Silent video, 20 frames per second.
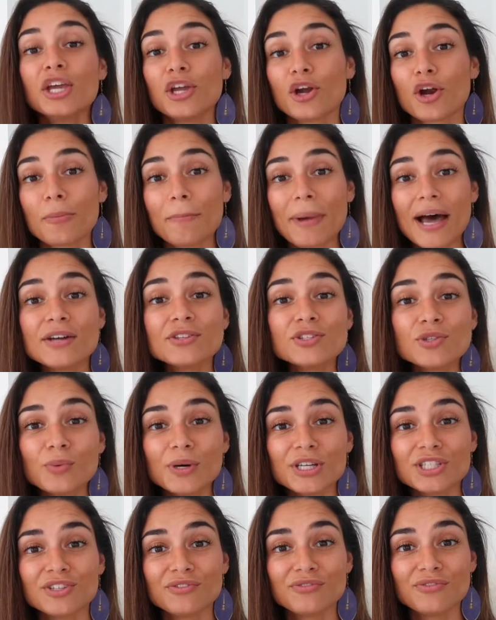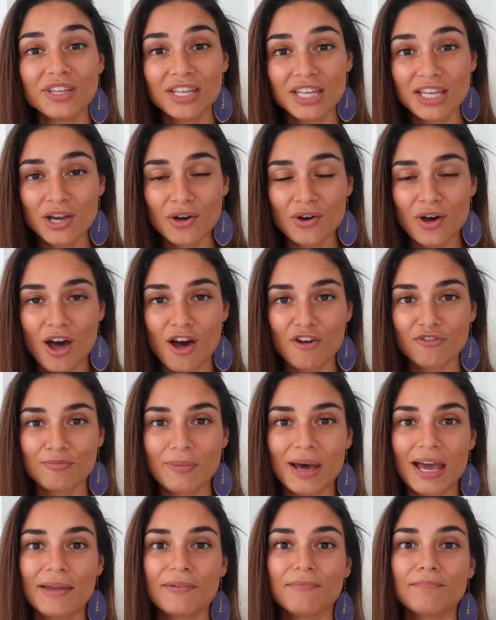You're about to watch a video of
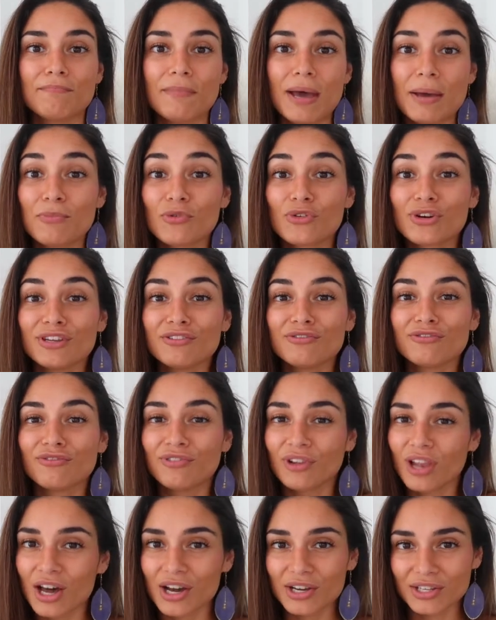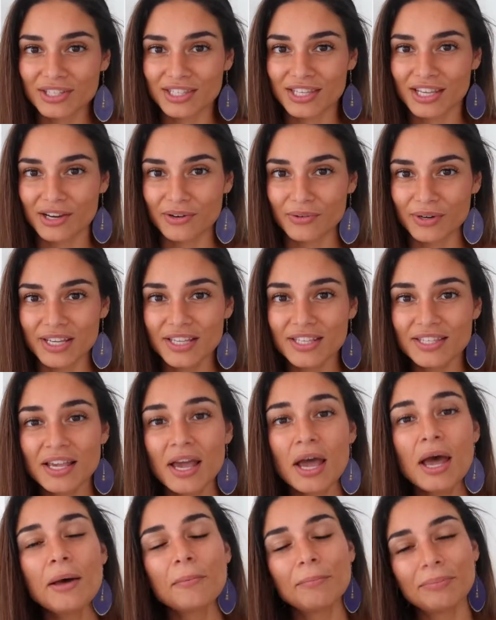my memory vlog series.
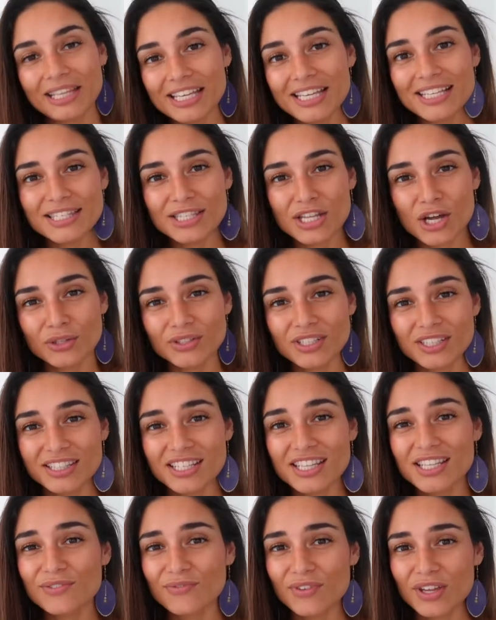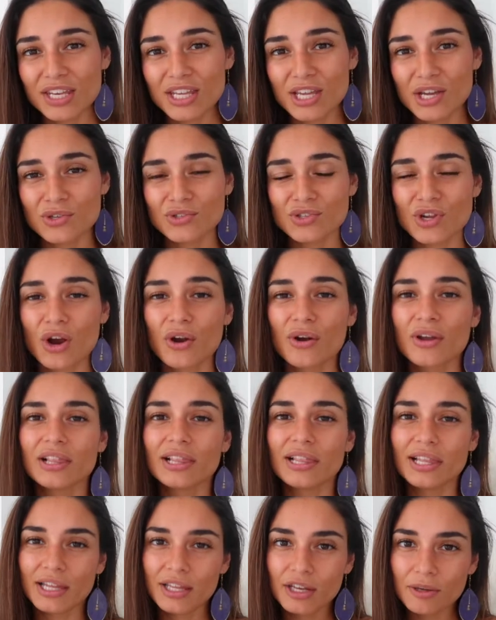Please note that these videos are a
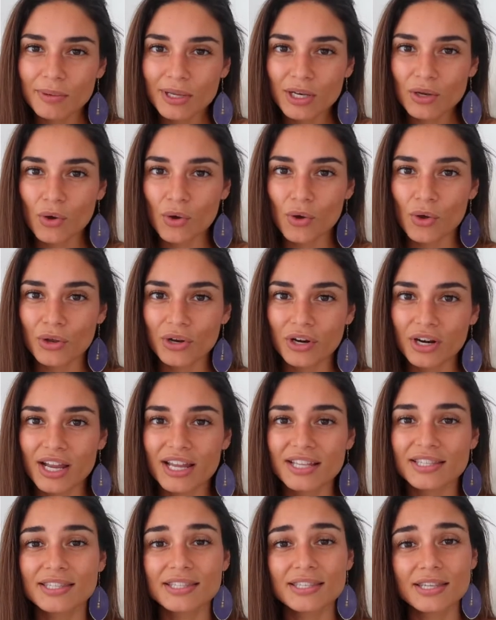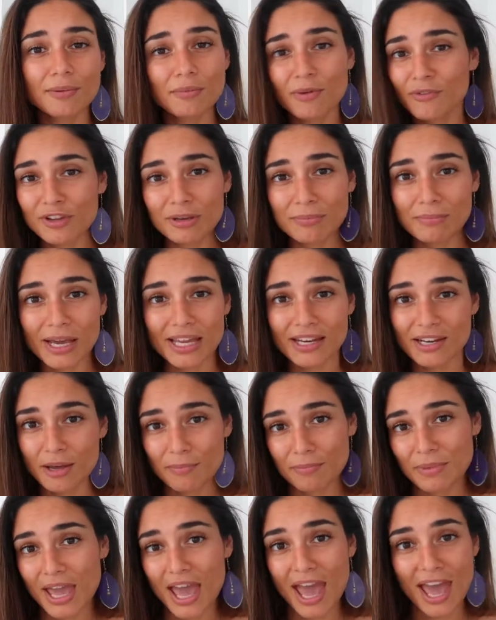little bit older and some of it might
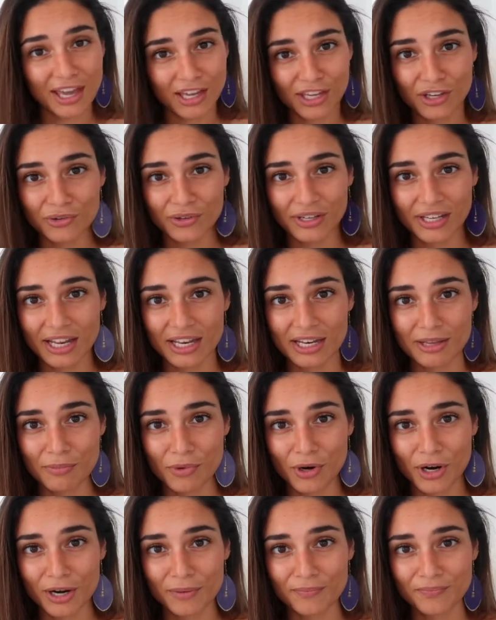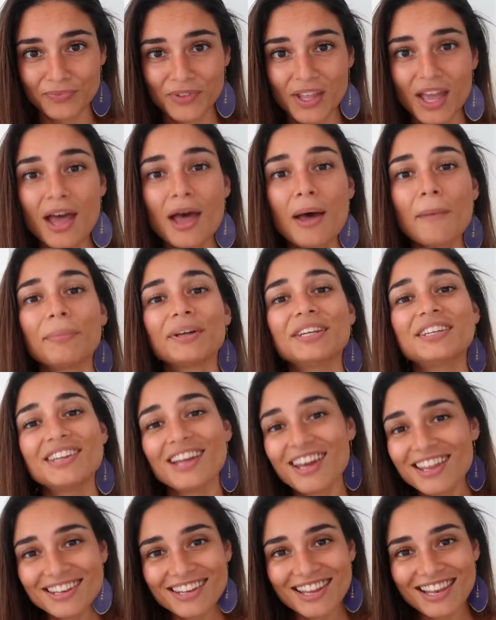not be accurate anymore. But
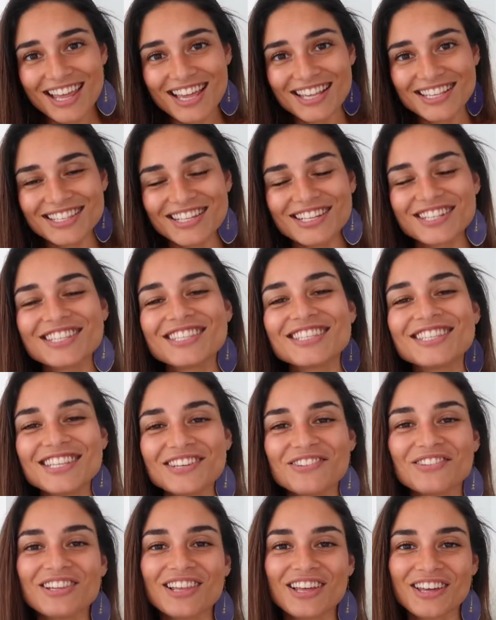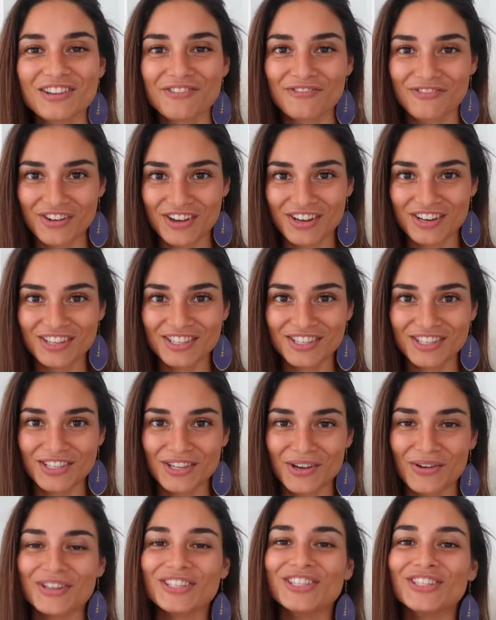nonetheless, there's still a lot of fun,
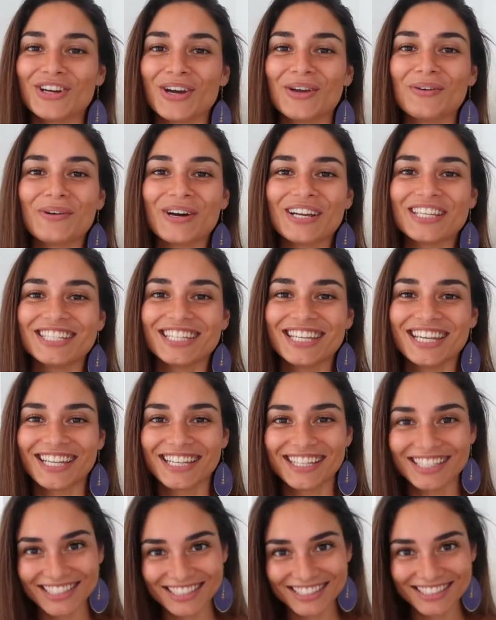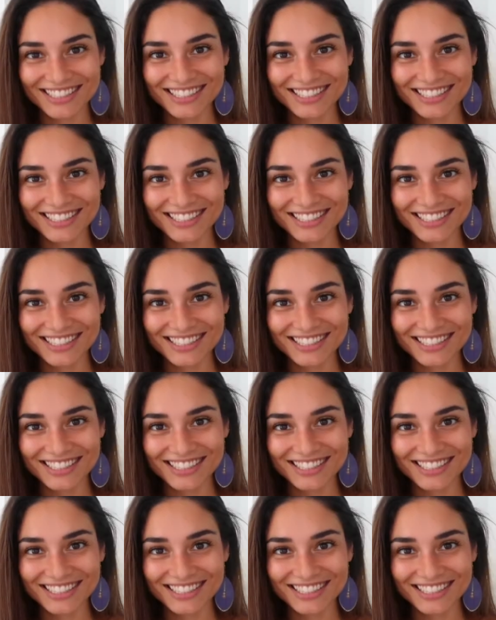so enjoy watching.